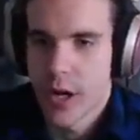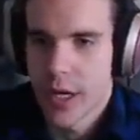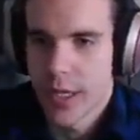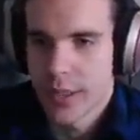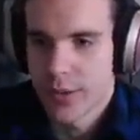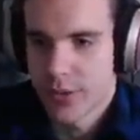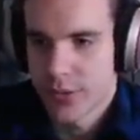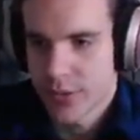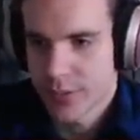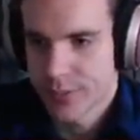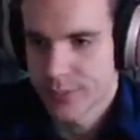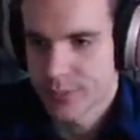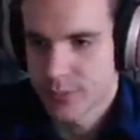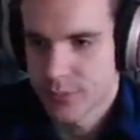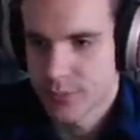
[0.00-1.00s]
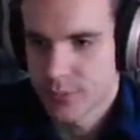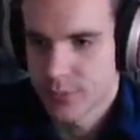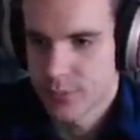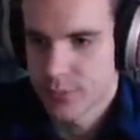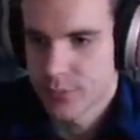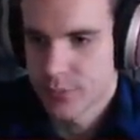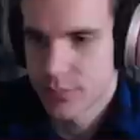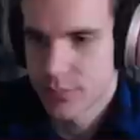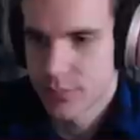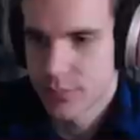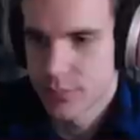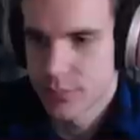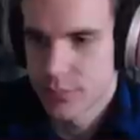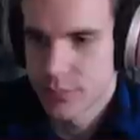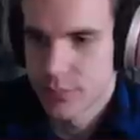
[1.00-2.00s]

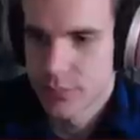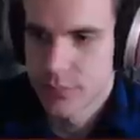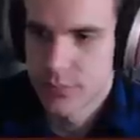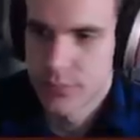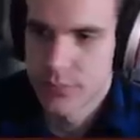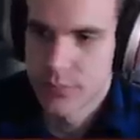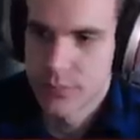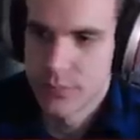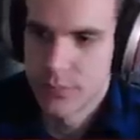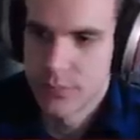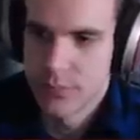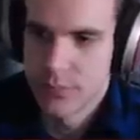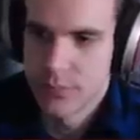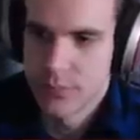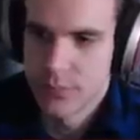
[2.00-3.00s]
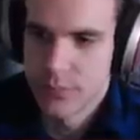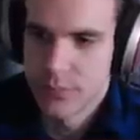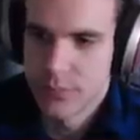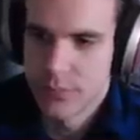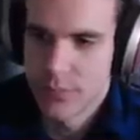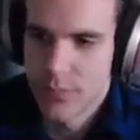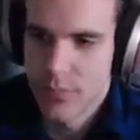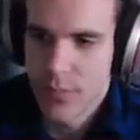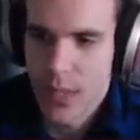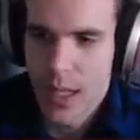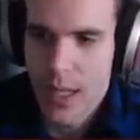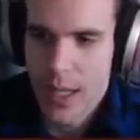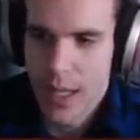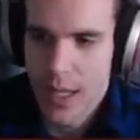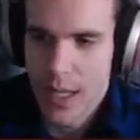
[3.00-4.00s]

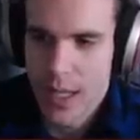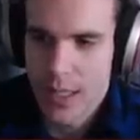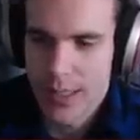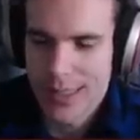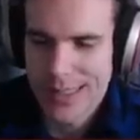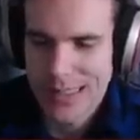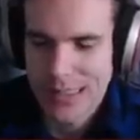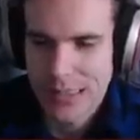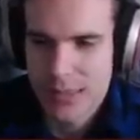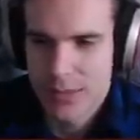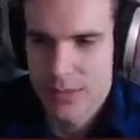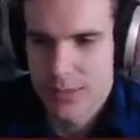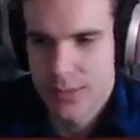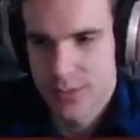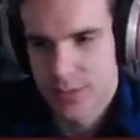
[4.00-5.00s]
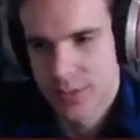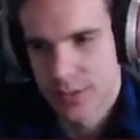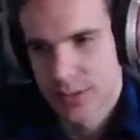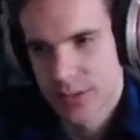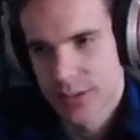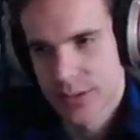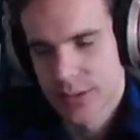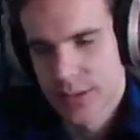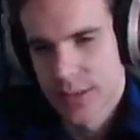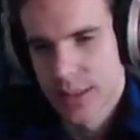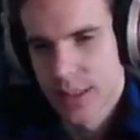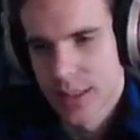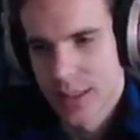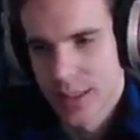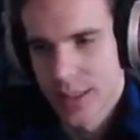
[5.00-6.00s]

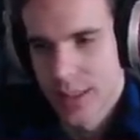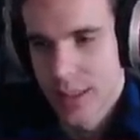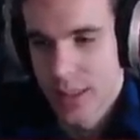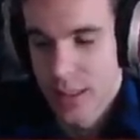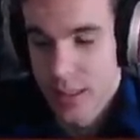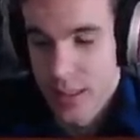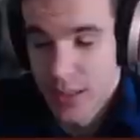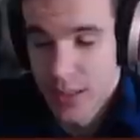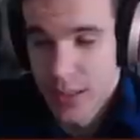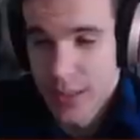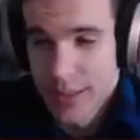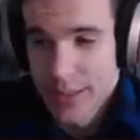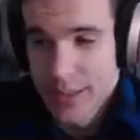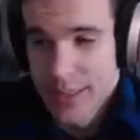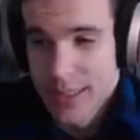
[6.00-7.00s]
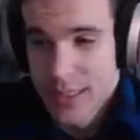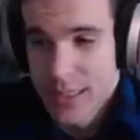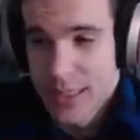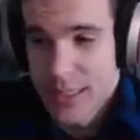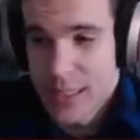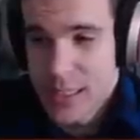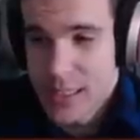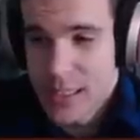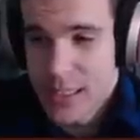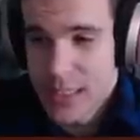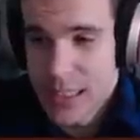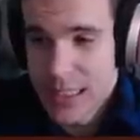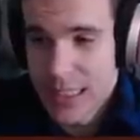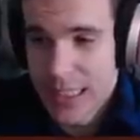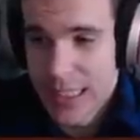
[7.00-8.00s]
(not speaking)